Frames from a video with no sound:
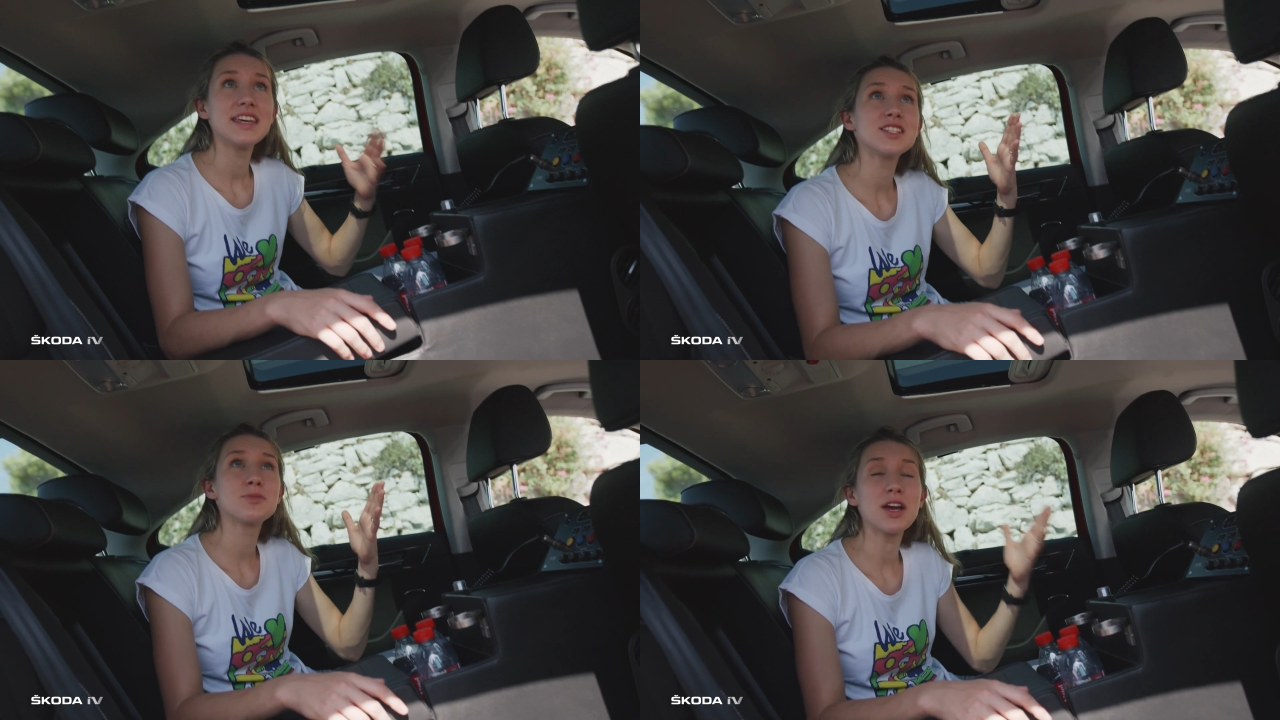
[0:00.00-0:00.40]

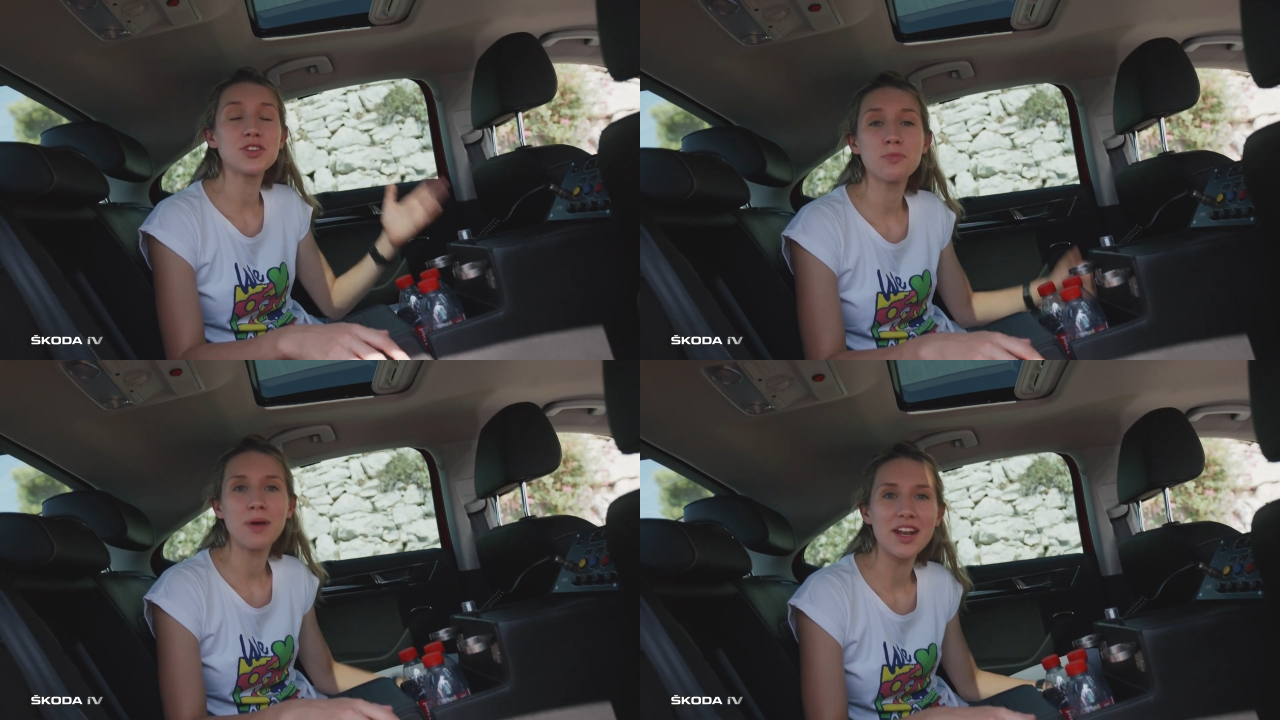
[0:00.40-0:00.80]
This
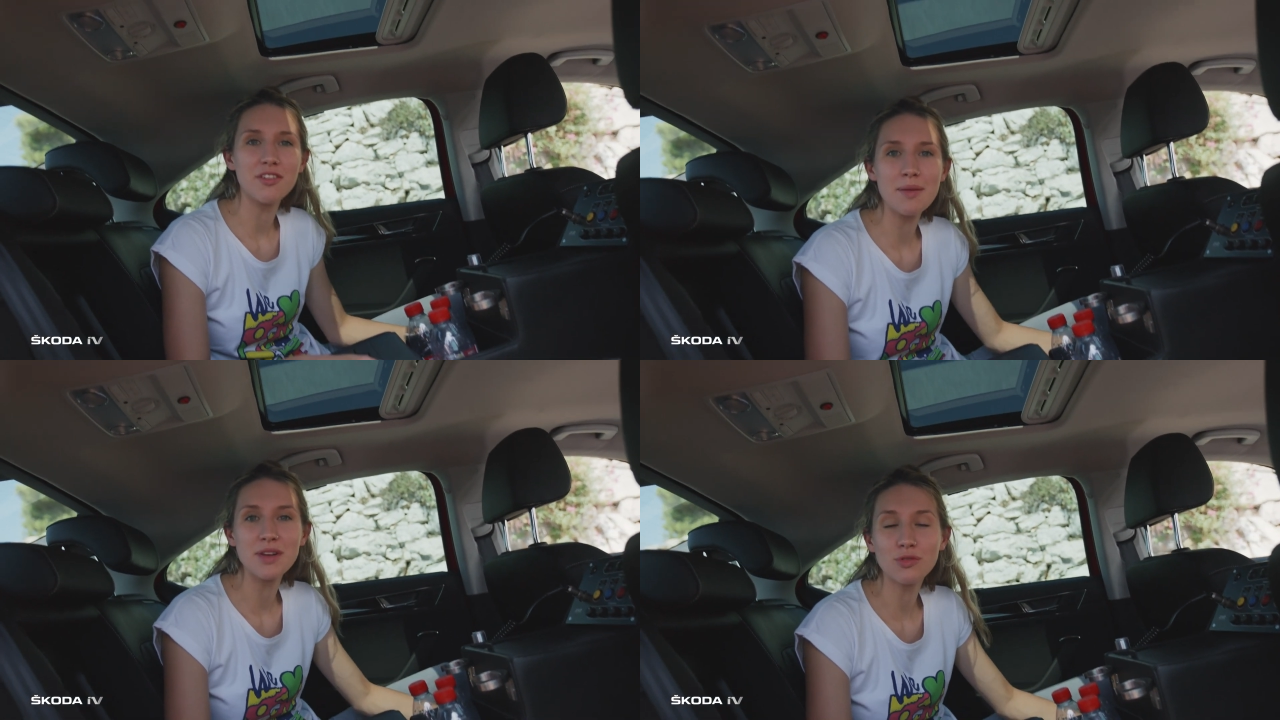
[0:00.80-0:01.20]
special
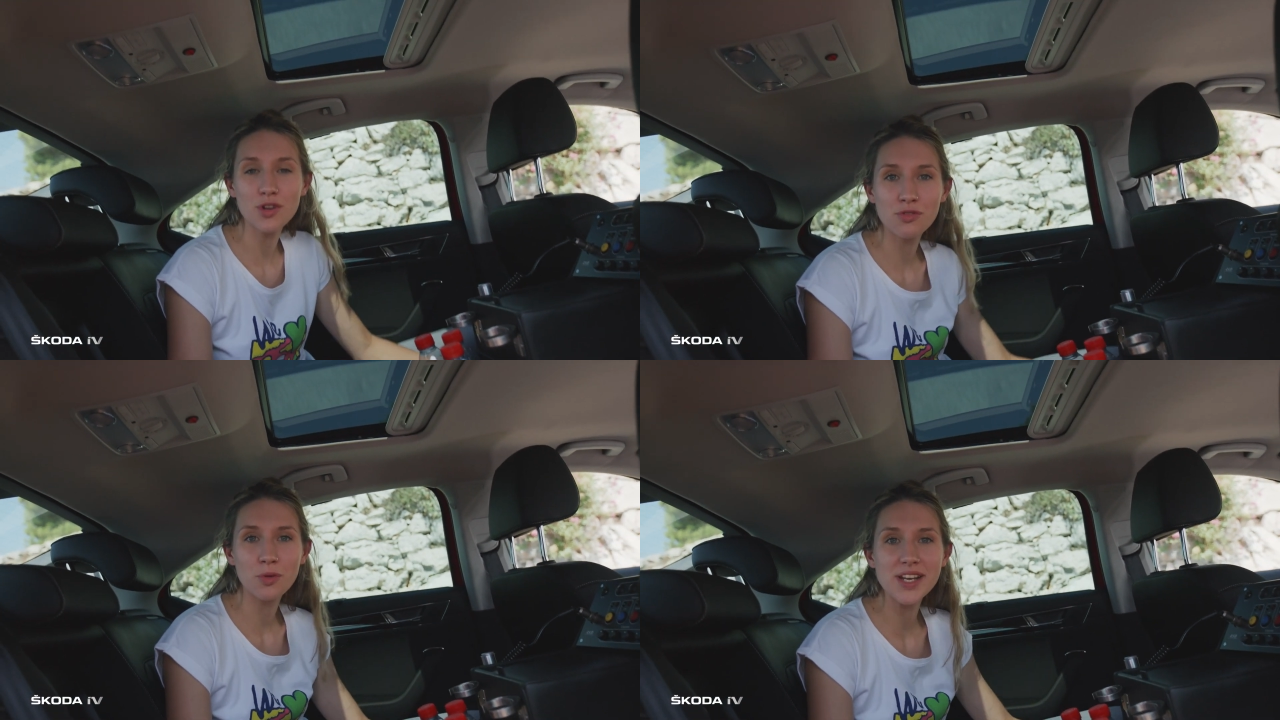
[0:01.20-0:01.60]
panoramic
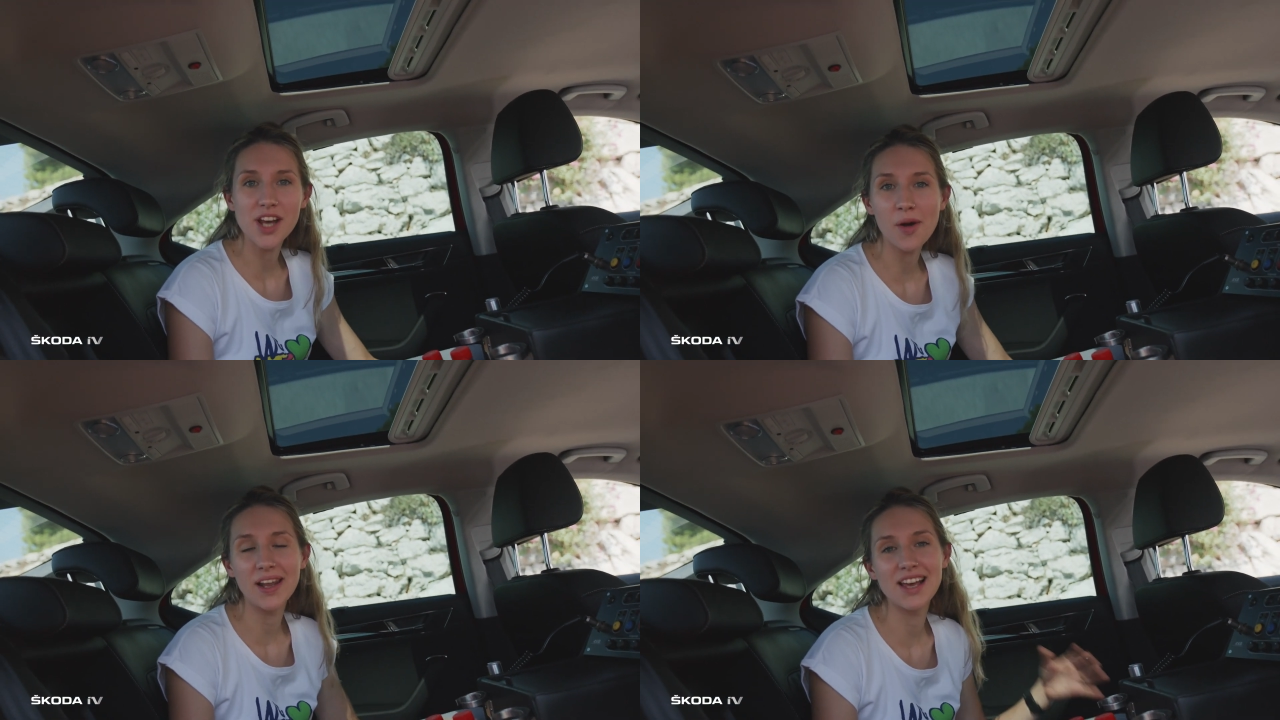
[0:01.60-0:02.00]
roof
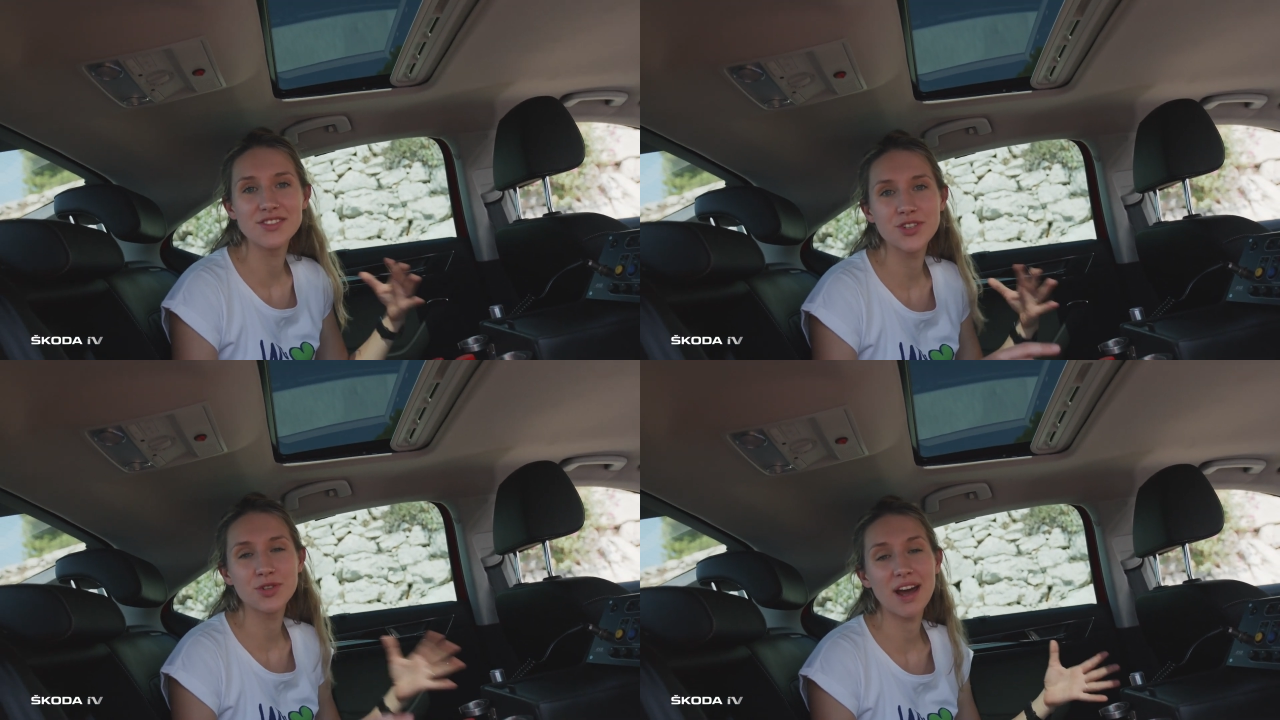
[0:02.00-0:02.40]
window
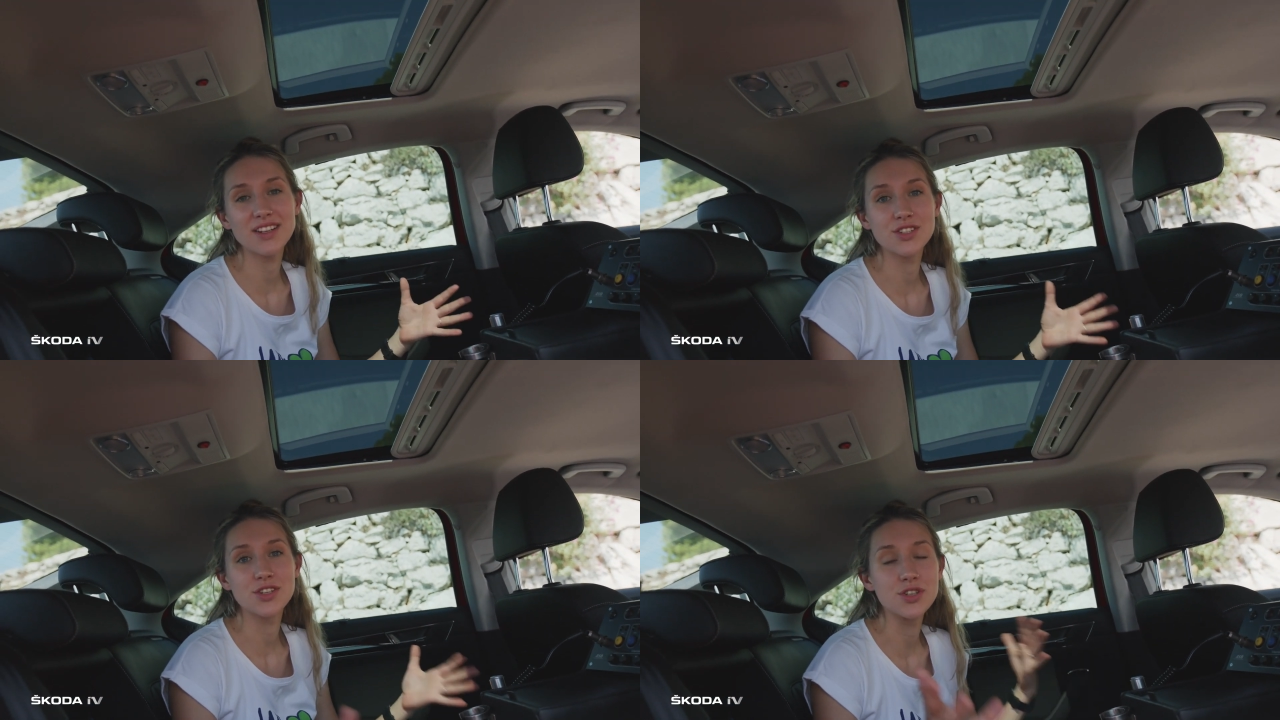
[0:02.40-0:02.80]
allows the
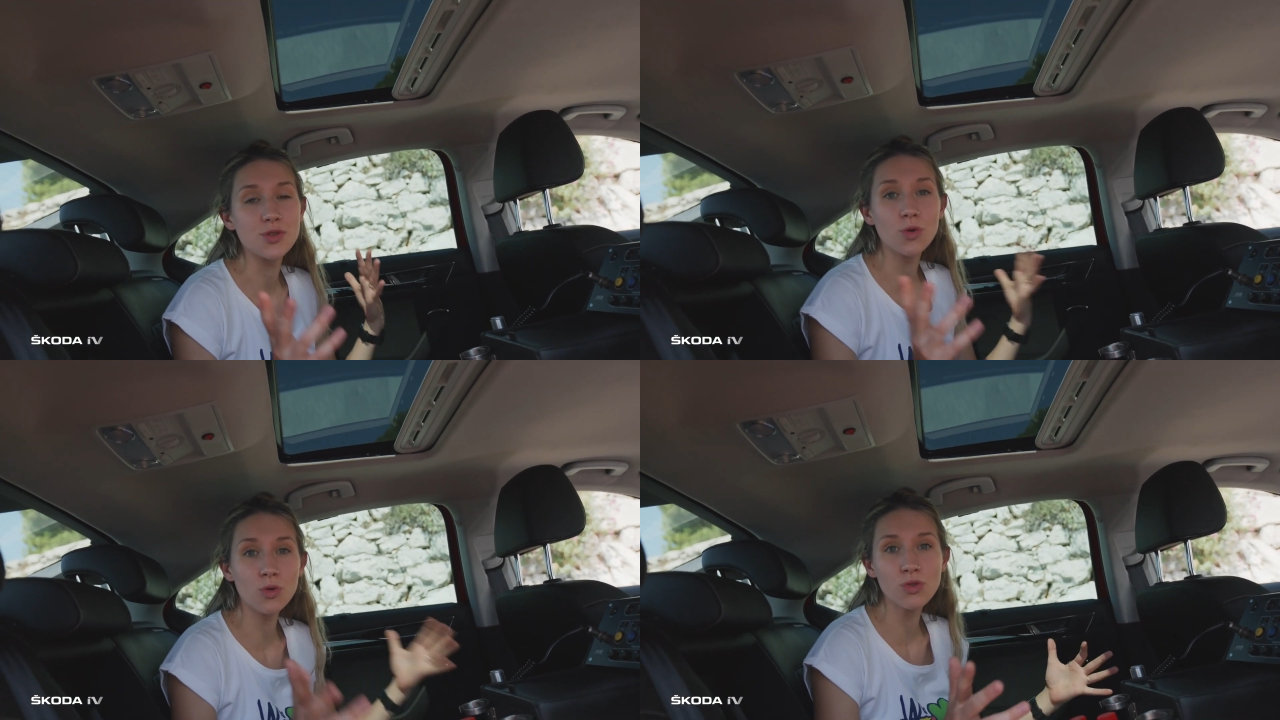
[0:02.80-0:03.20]
director to
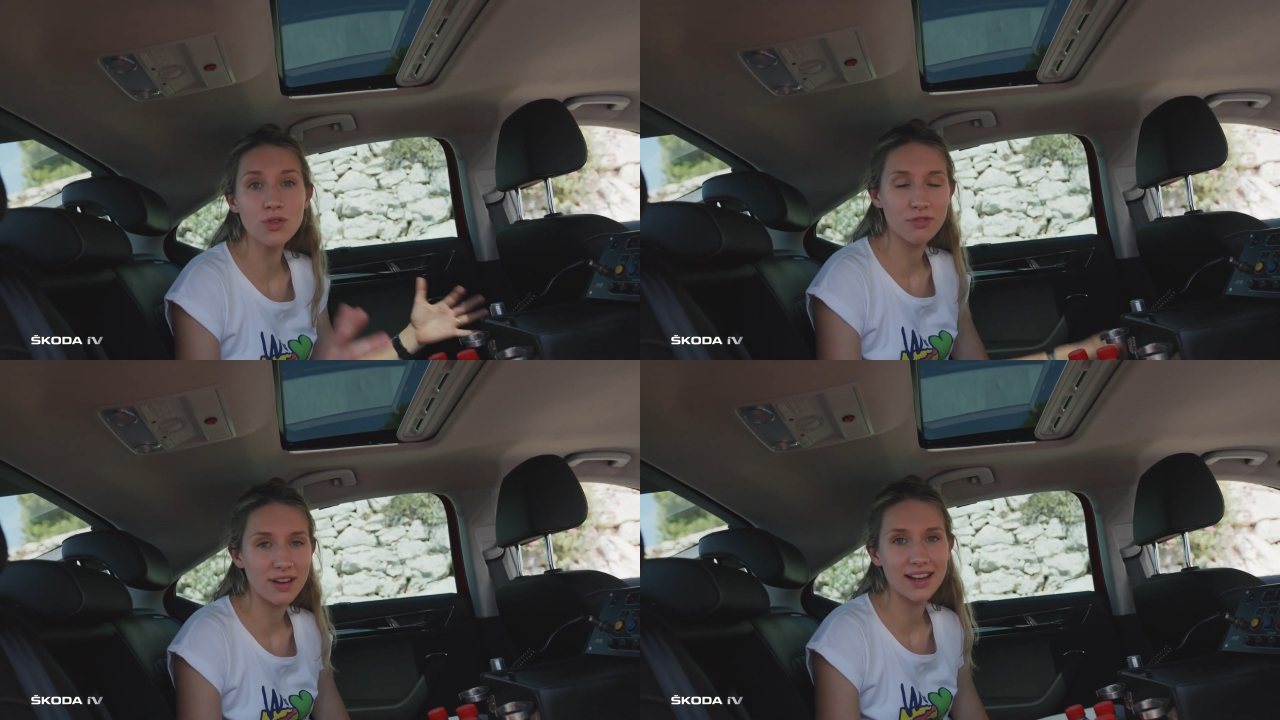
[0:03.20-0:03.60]
do all
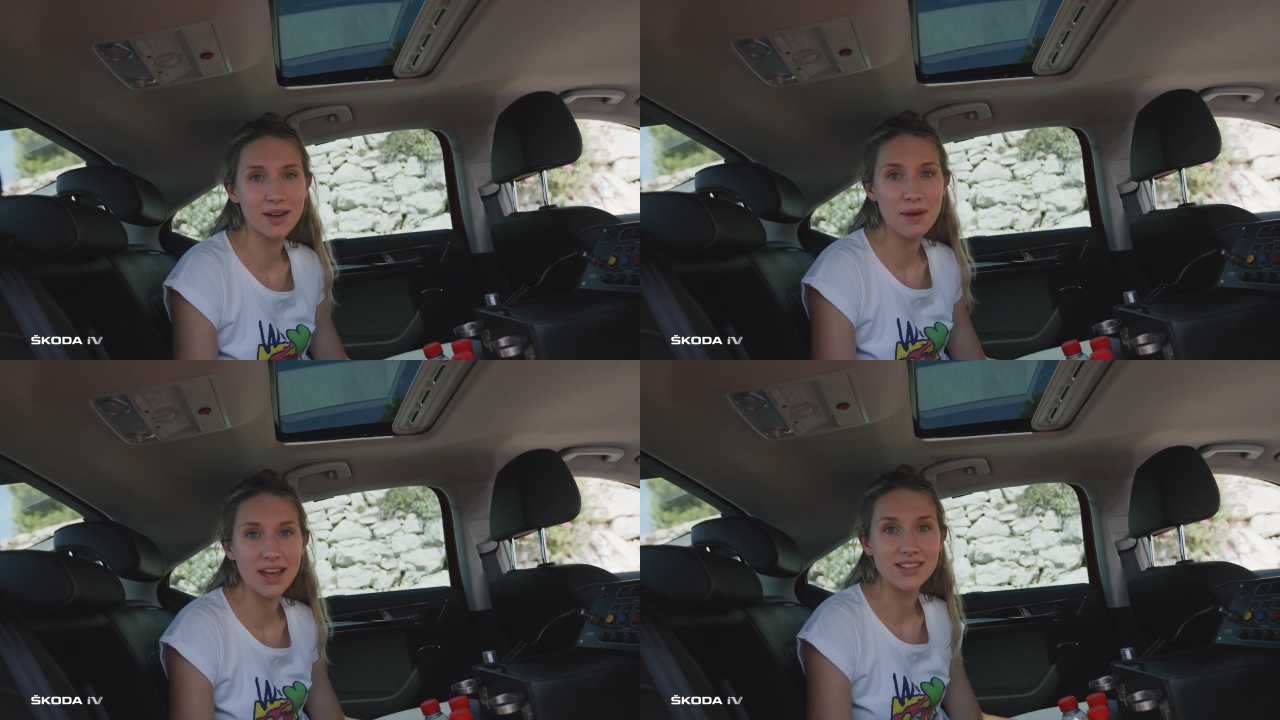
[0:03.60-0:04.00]
the
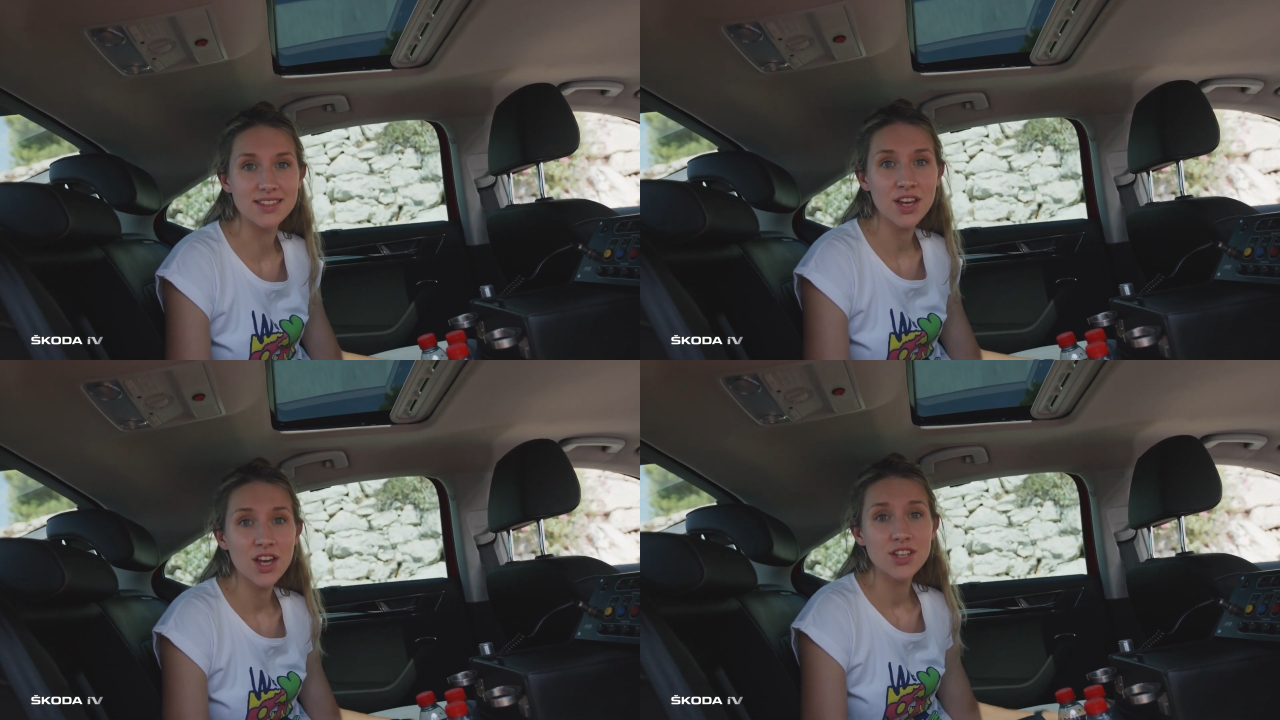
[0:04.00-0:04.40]
flag commands.